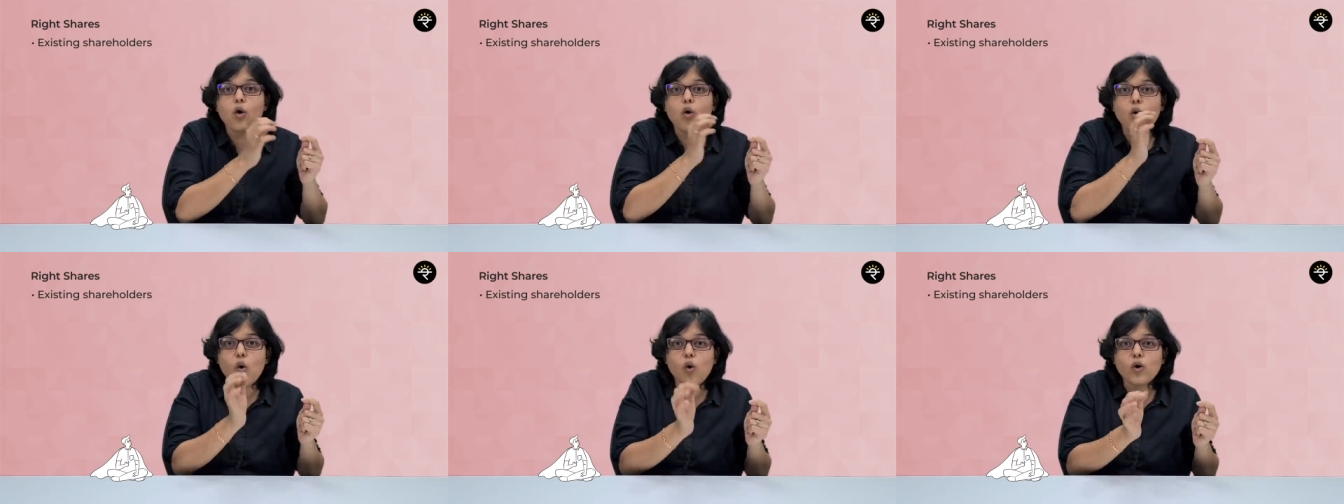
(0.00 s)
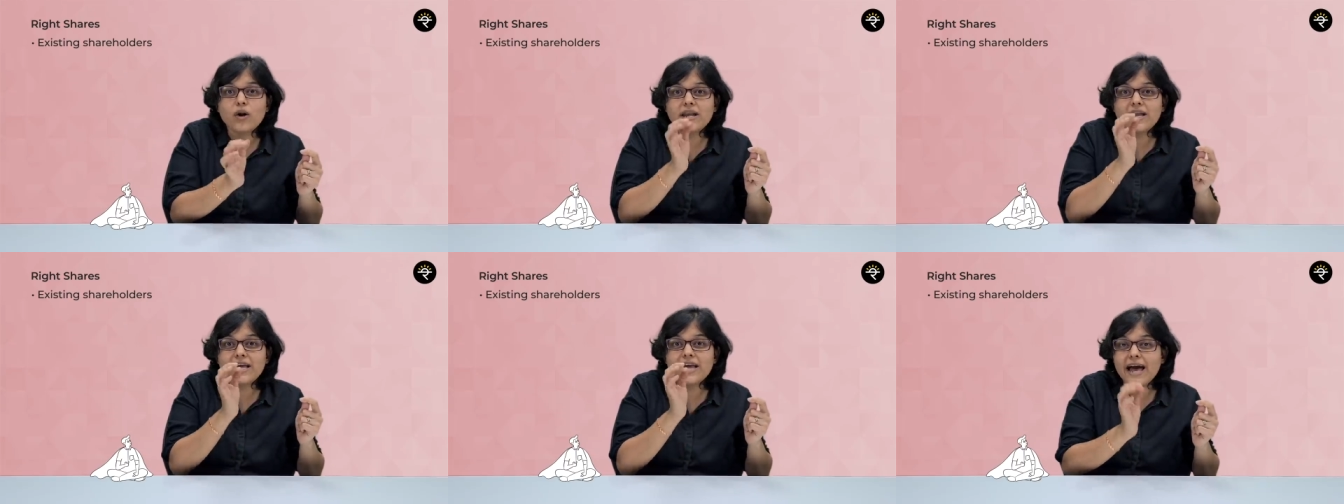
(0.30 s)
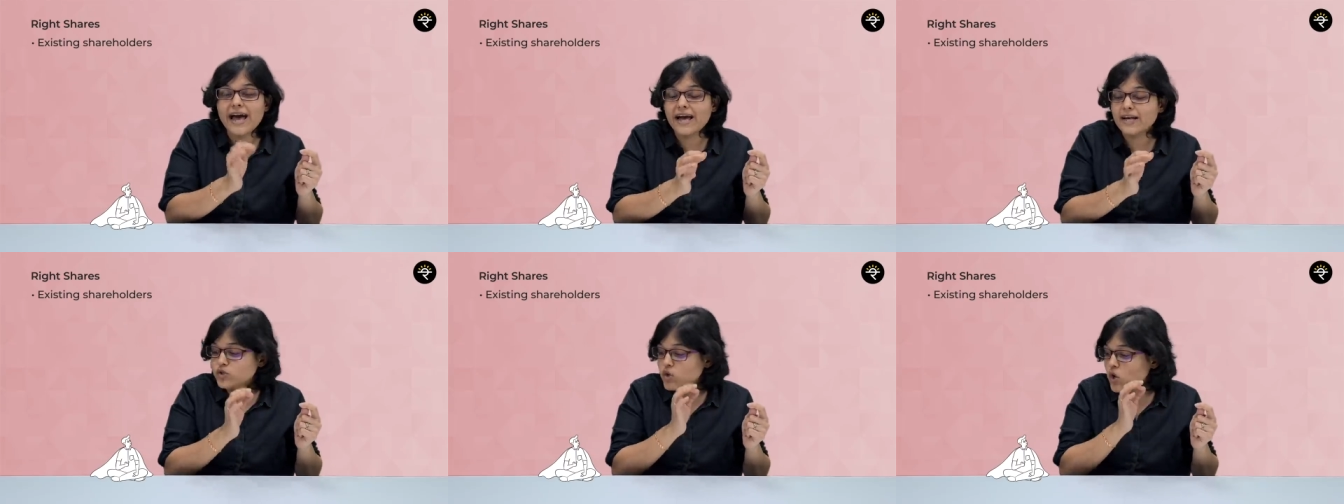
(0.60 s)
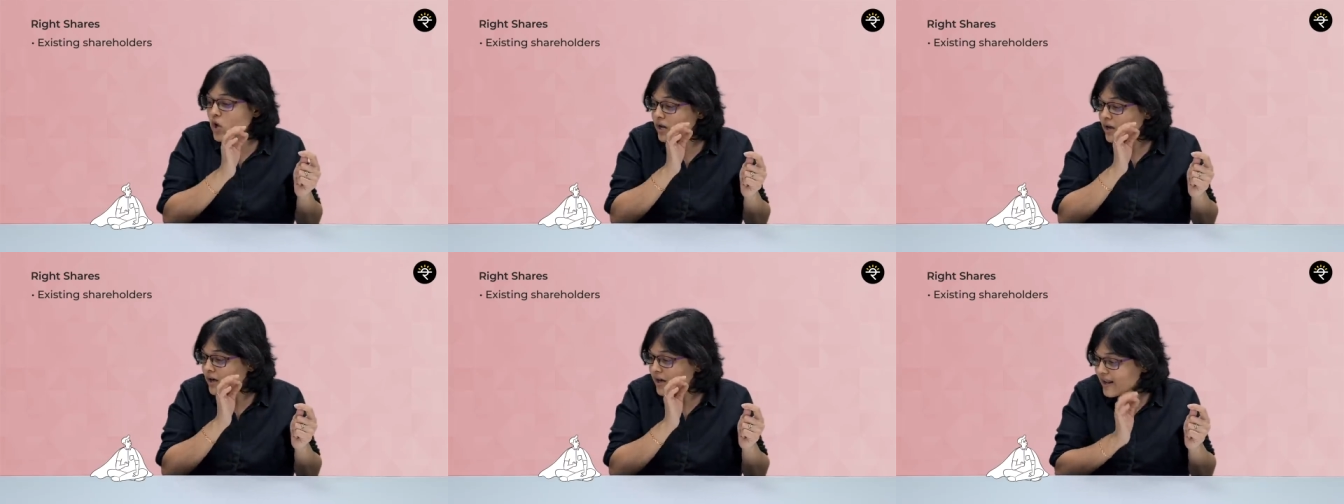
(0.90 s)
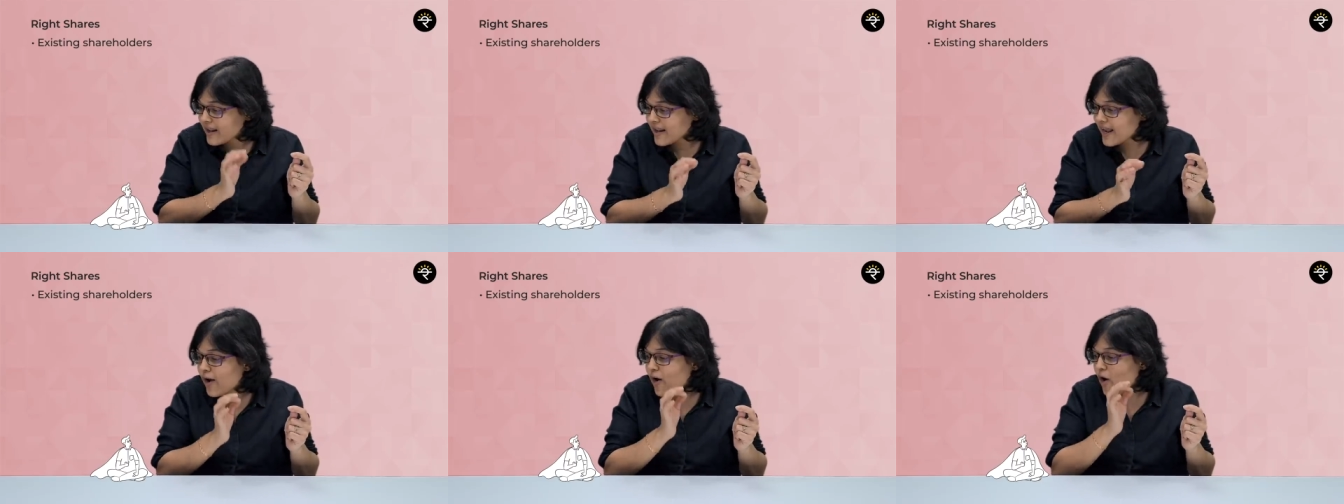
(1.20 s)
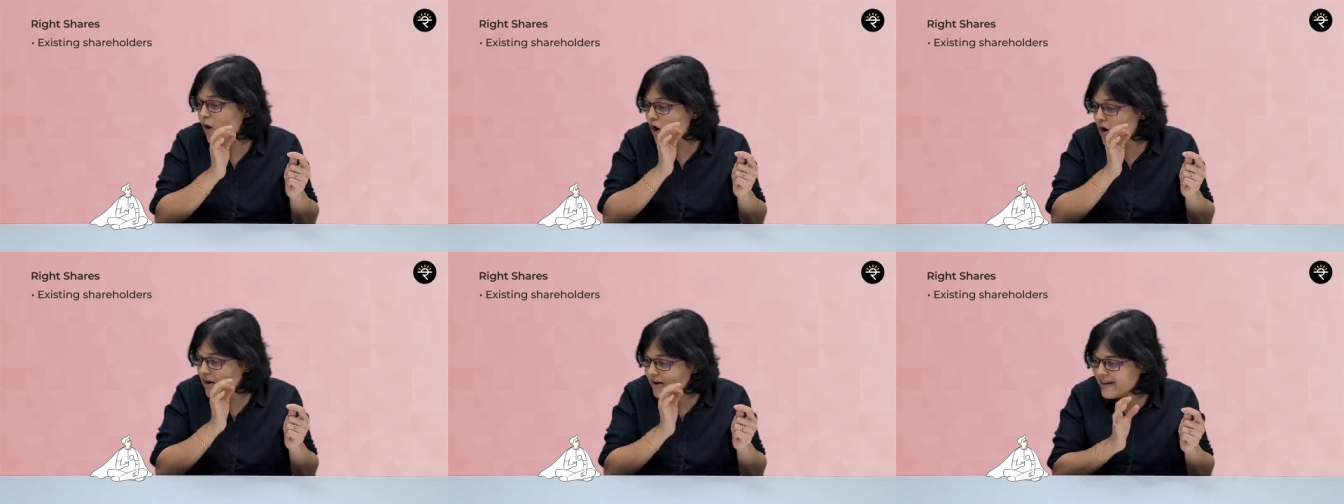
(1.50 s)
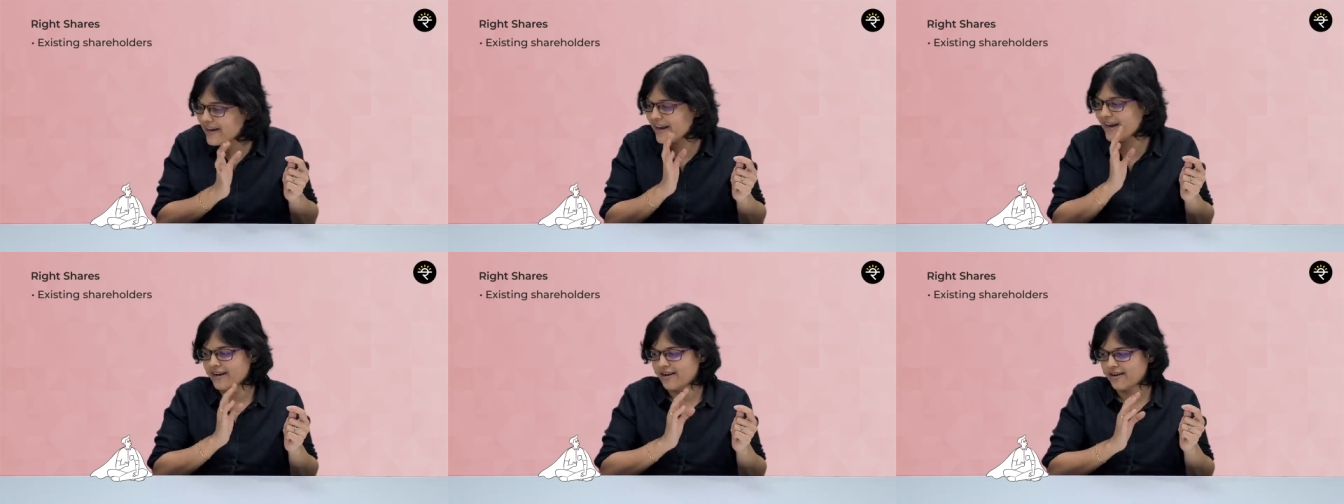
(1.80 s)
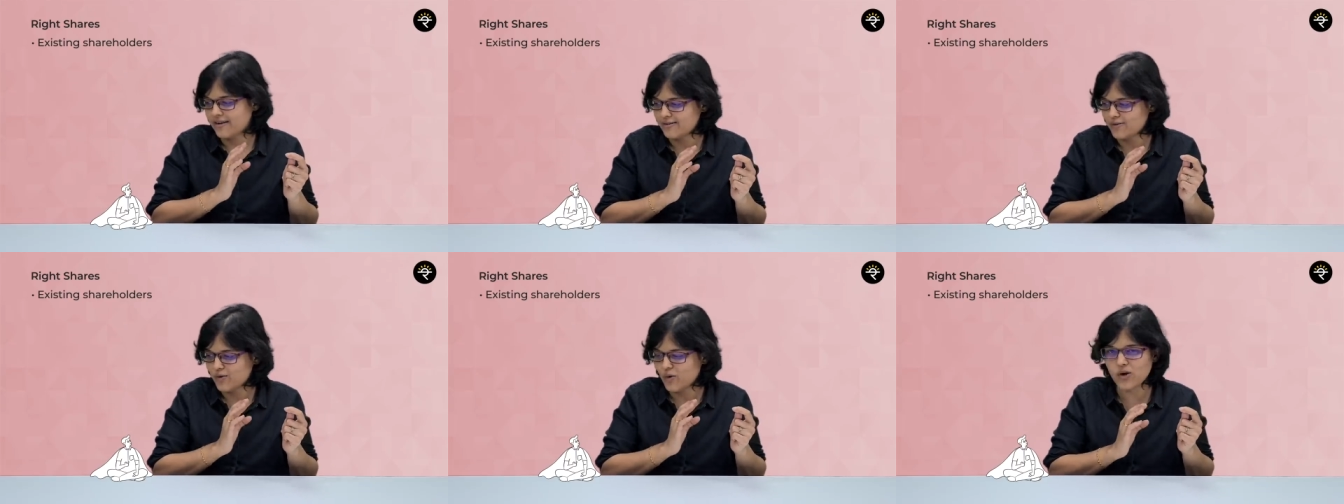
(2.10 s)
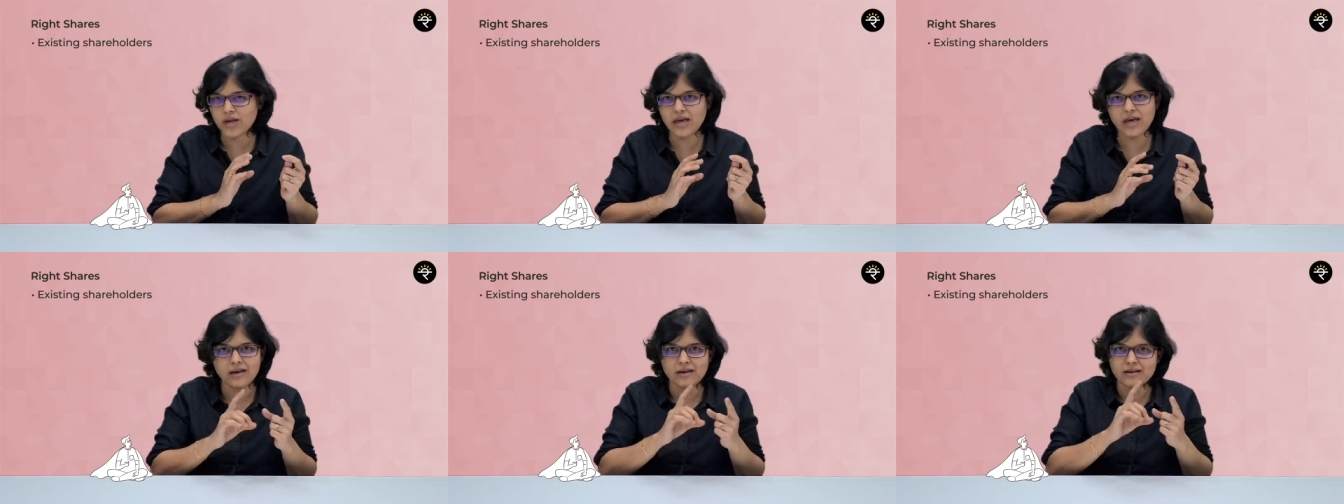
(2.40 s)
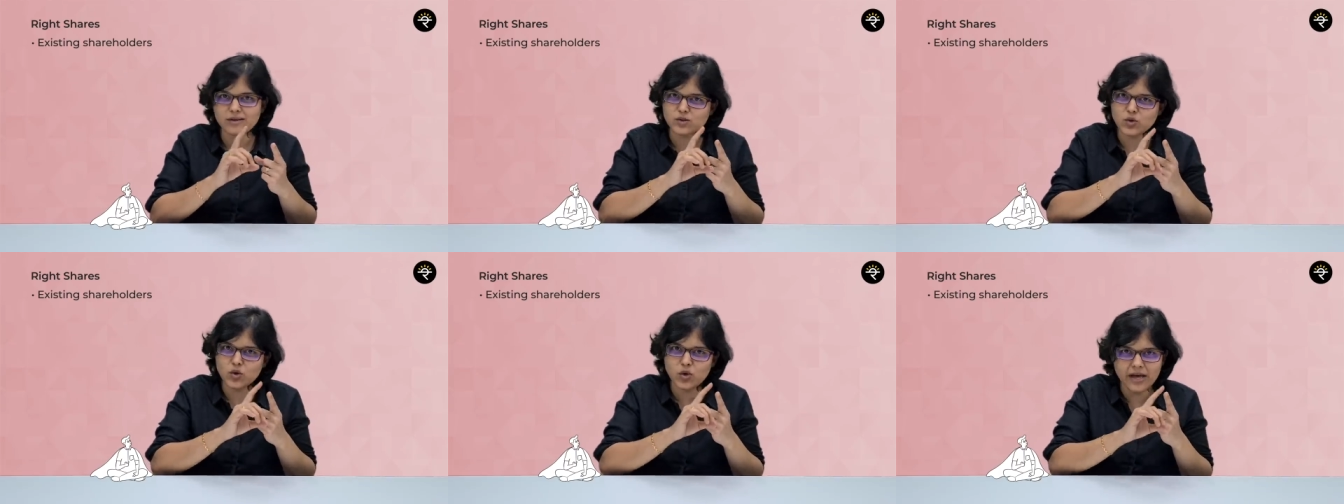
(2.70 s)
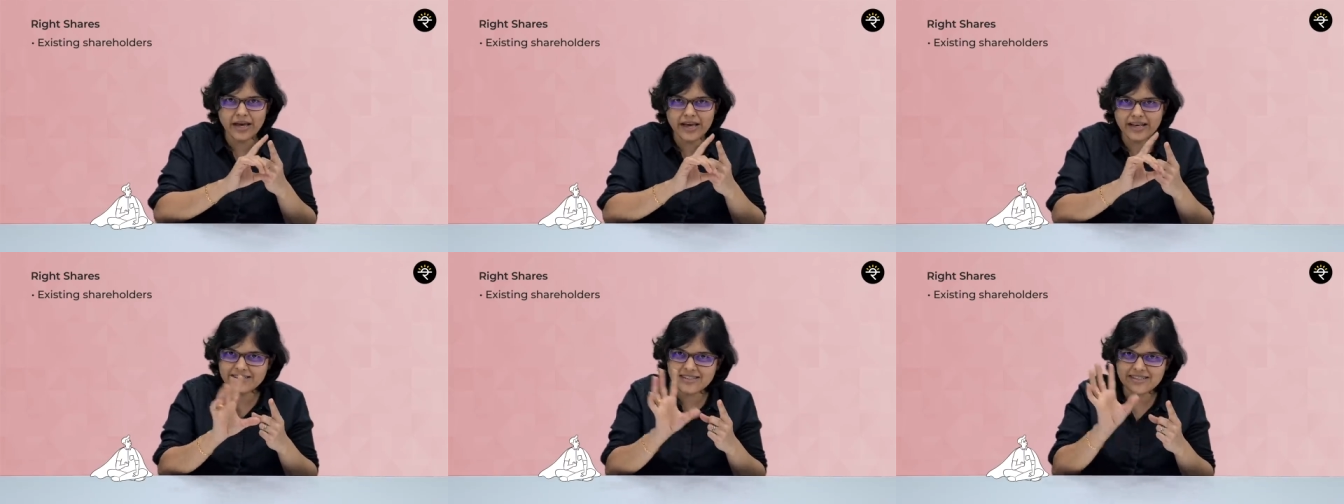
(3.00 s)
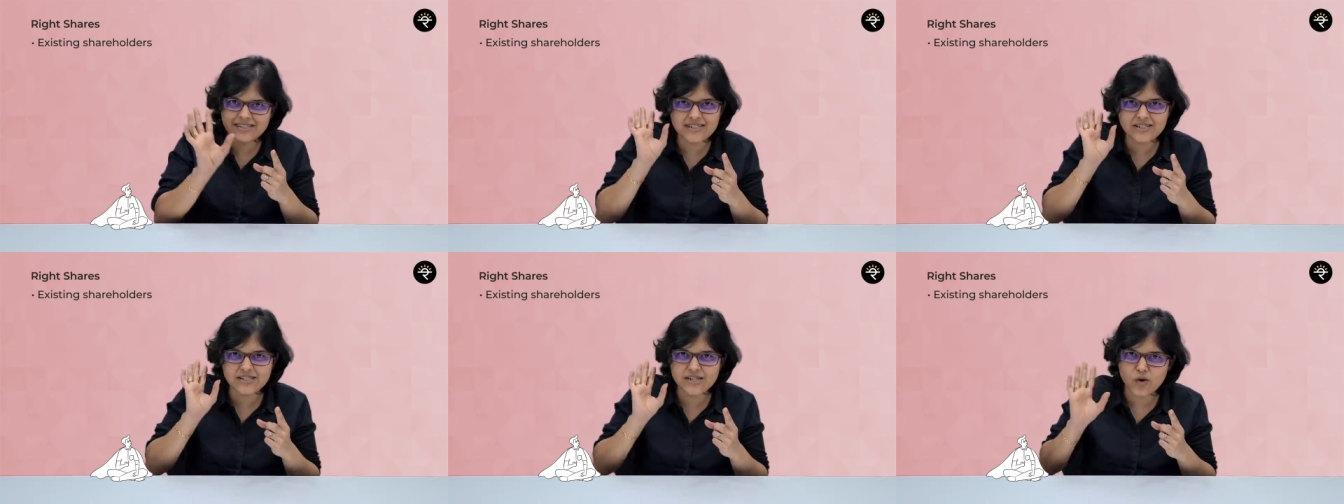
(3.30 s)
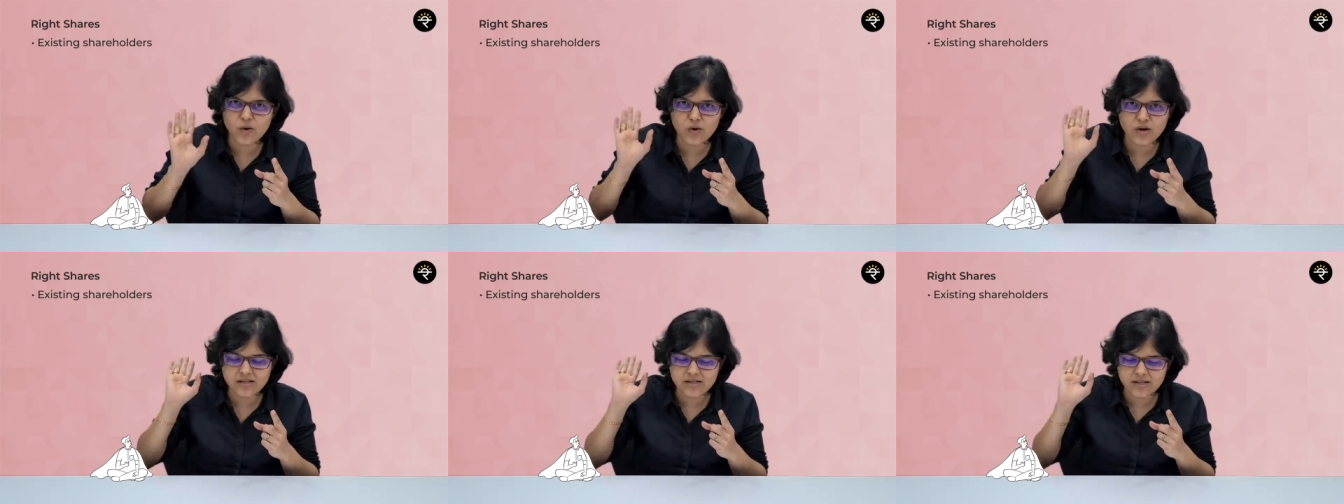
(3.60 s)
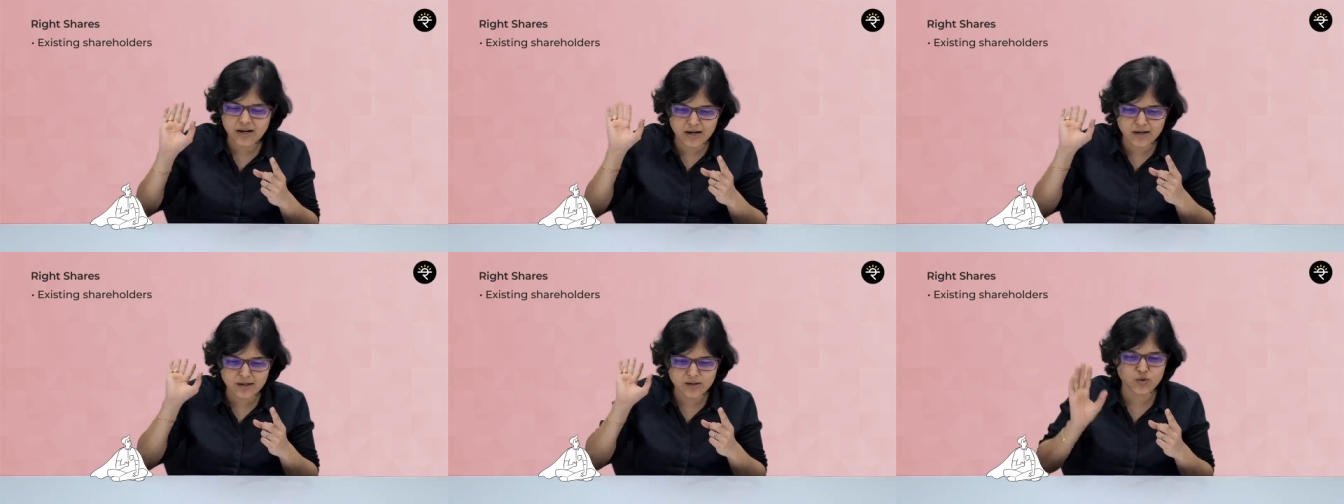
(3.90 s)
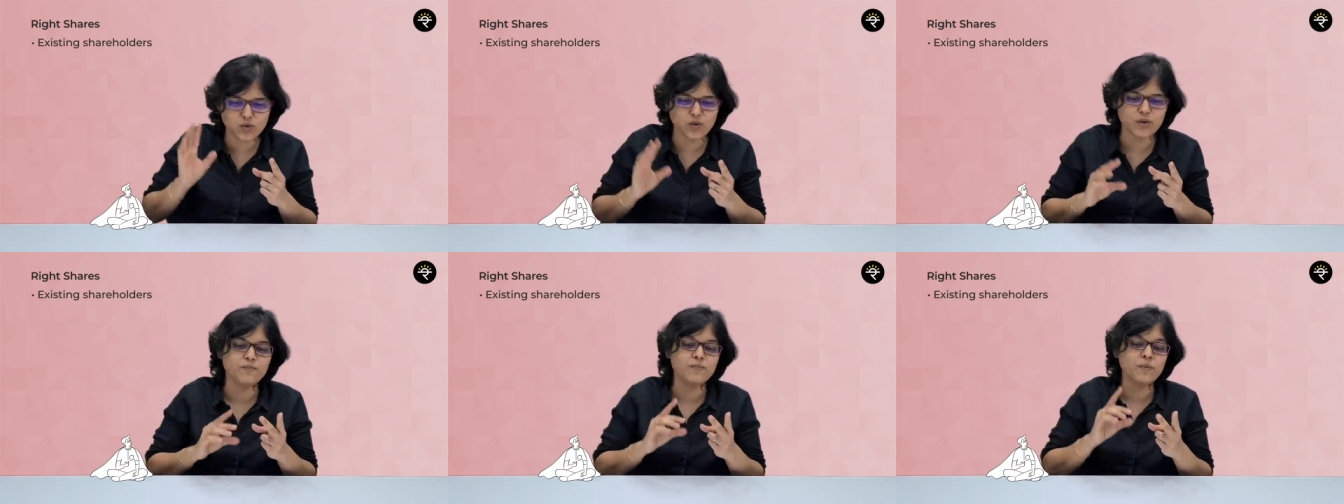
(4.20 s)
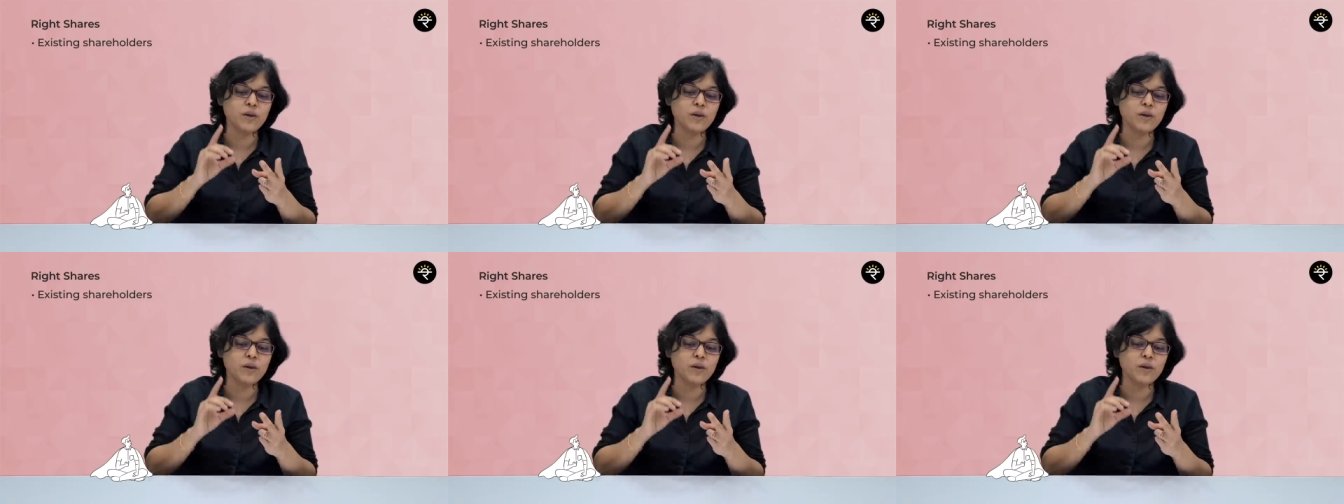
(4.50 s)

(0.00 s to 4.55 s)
only as on record date. Okay, so existing shareholders, understood.